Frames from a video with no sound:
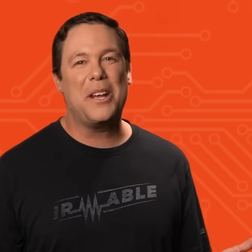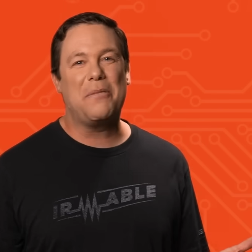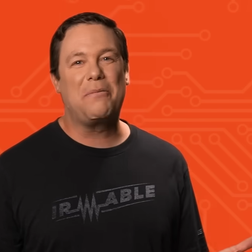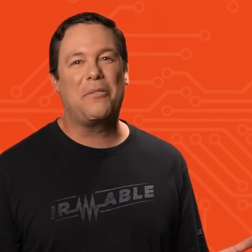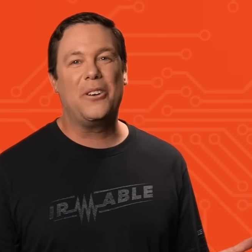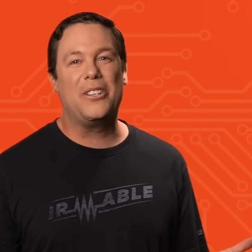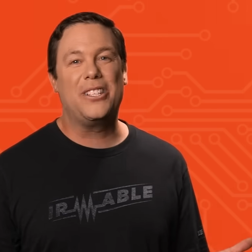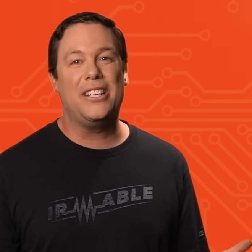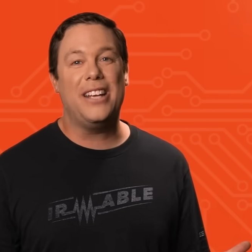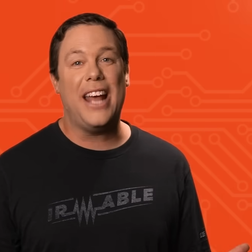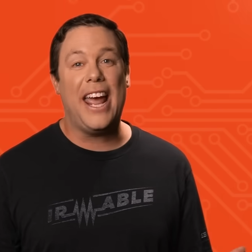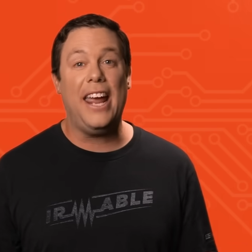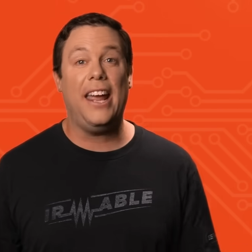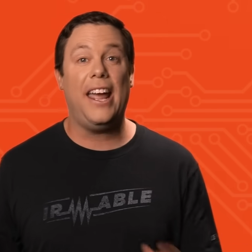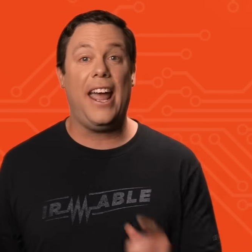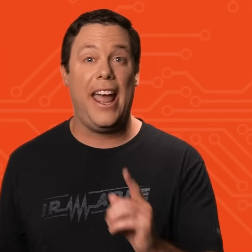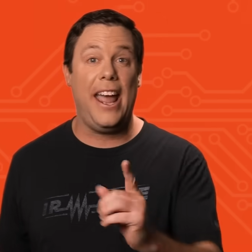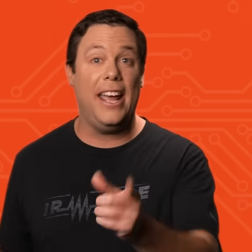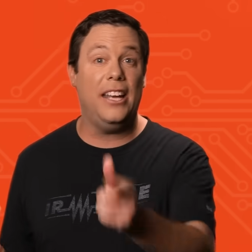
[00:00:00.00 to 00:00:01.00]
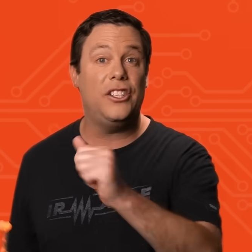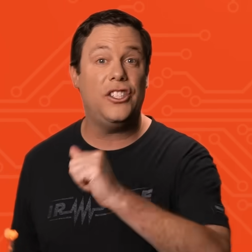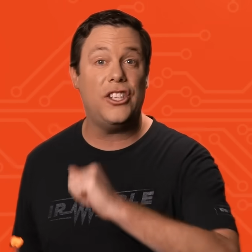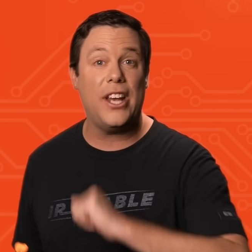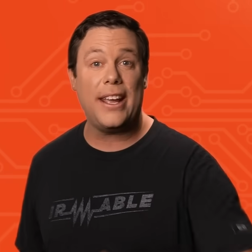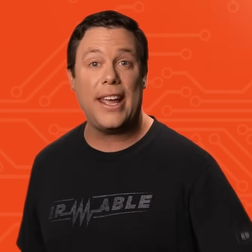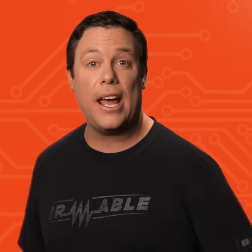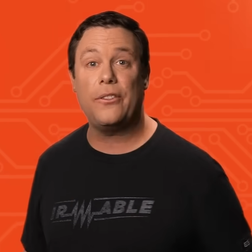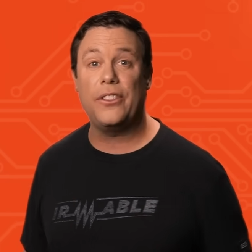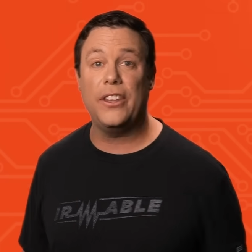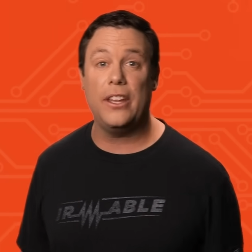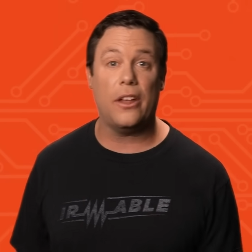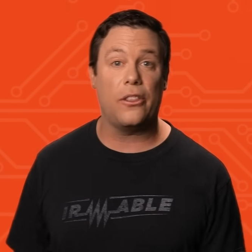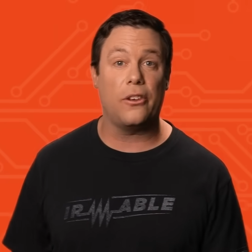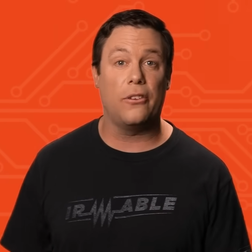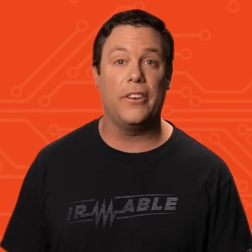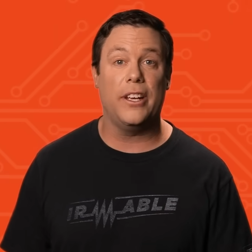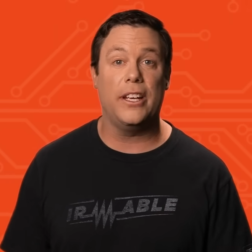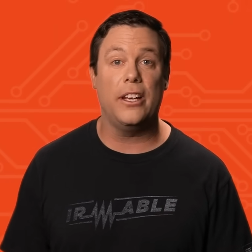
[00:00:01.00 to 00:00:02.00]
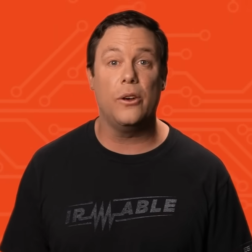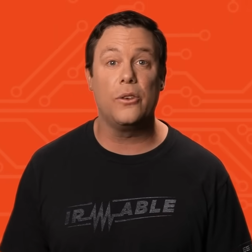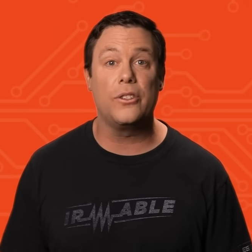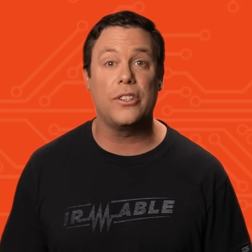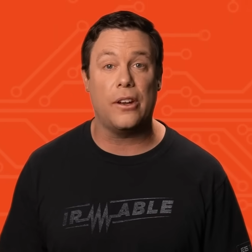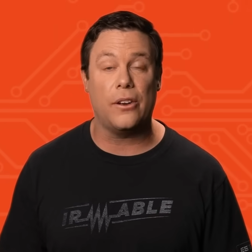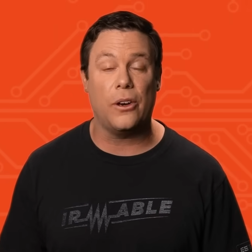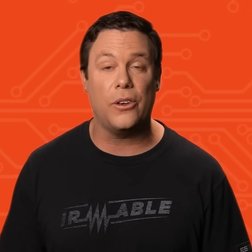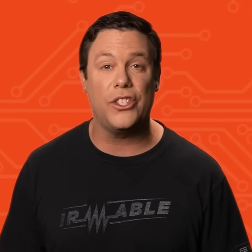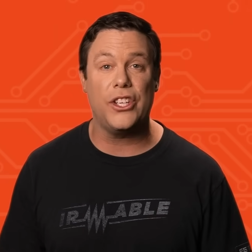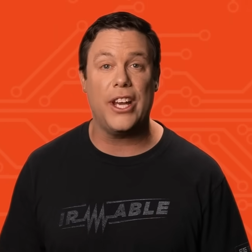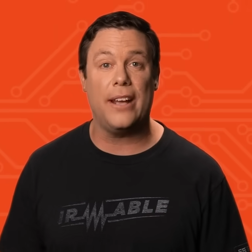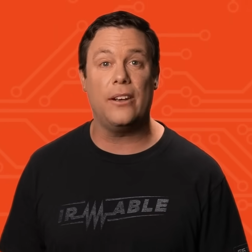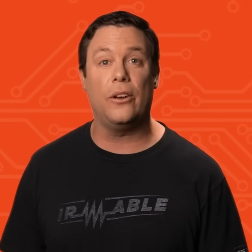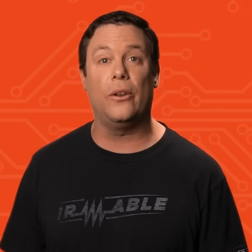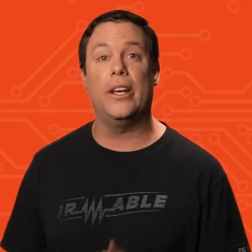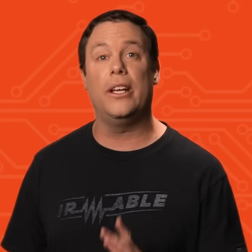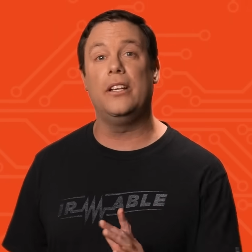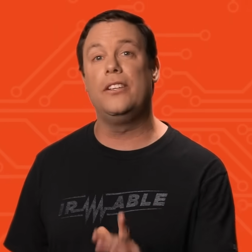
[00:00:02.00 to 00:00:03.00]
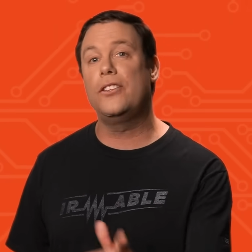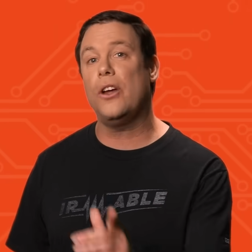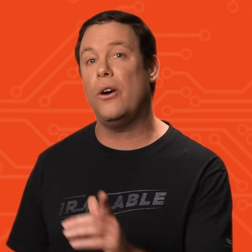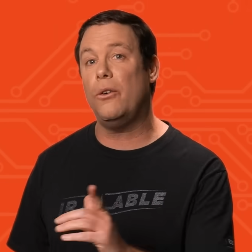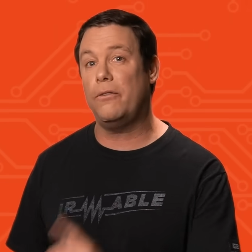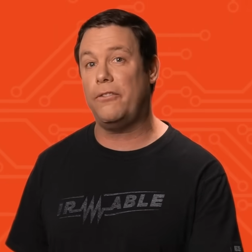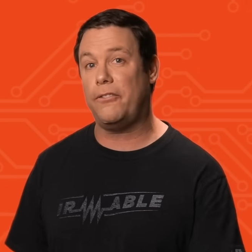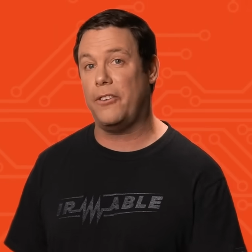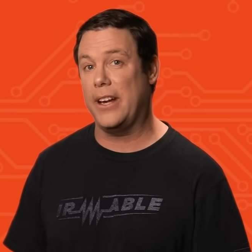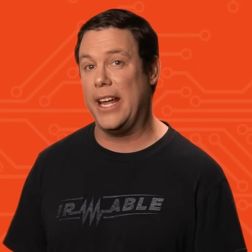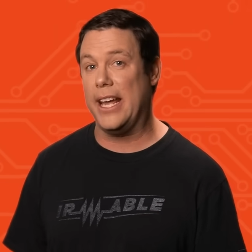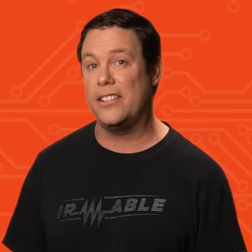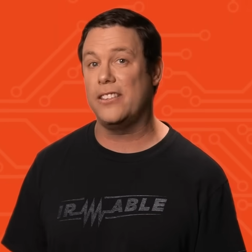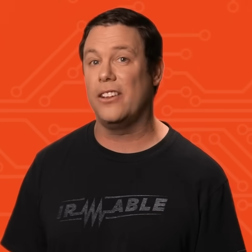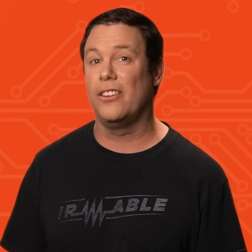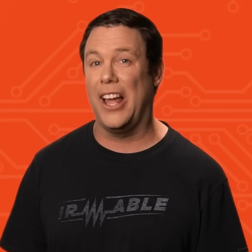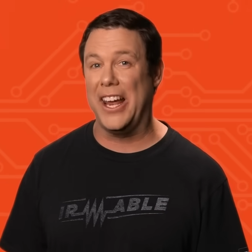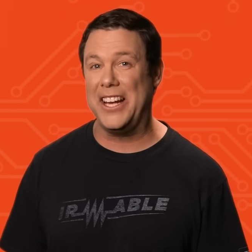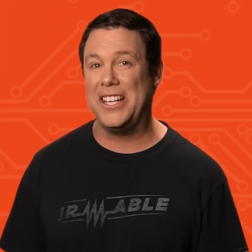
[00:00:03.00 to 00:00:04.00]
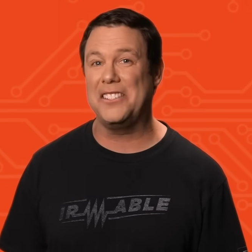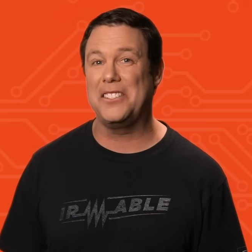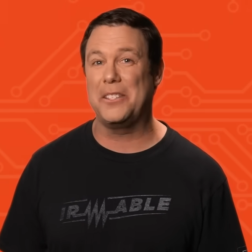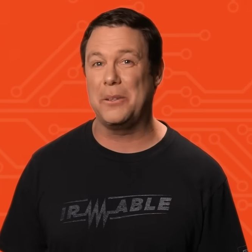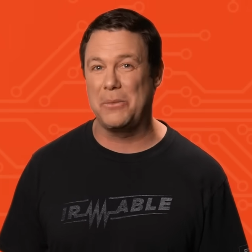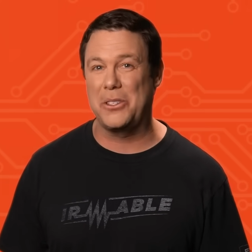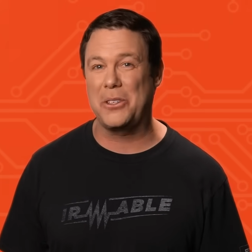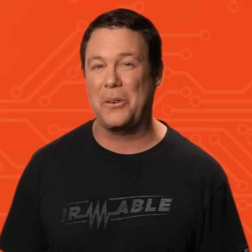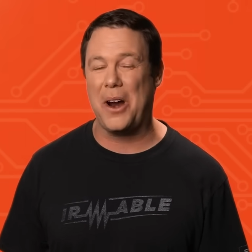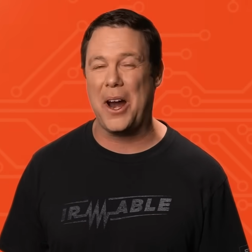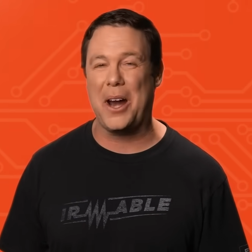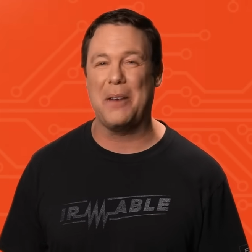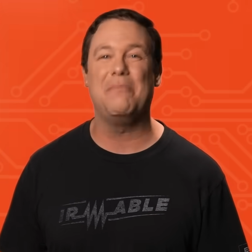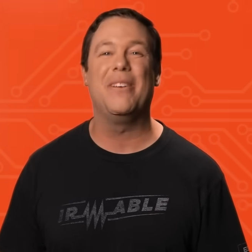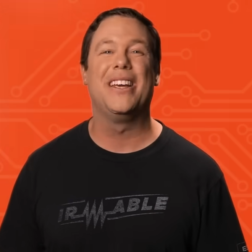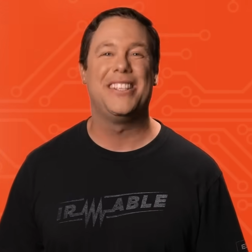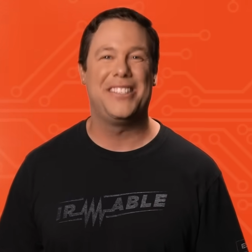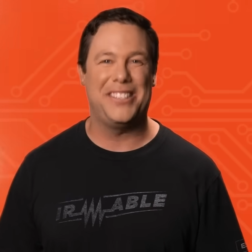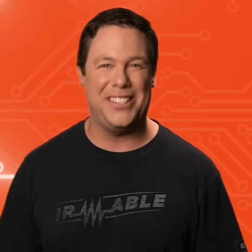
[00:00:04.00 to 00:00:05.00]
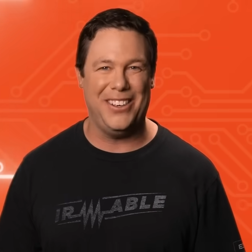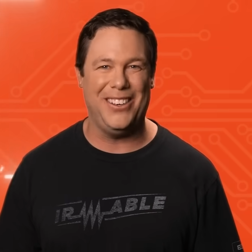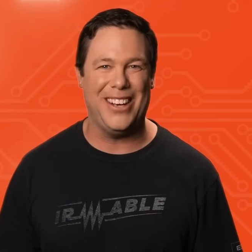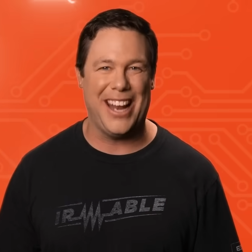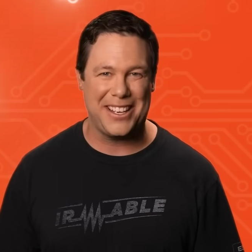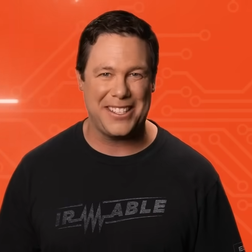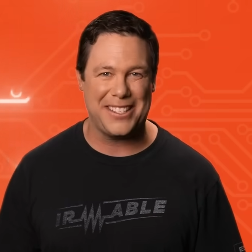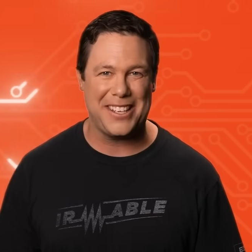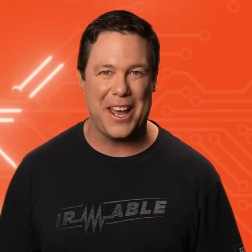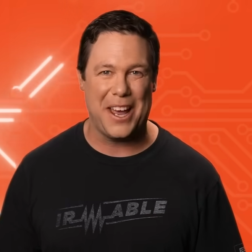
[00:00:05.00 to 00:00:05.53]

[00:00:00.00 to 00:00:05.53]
up for today. Hey, check out the other videos on our channel and don't forget to like and subscribe. See you next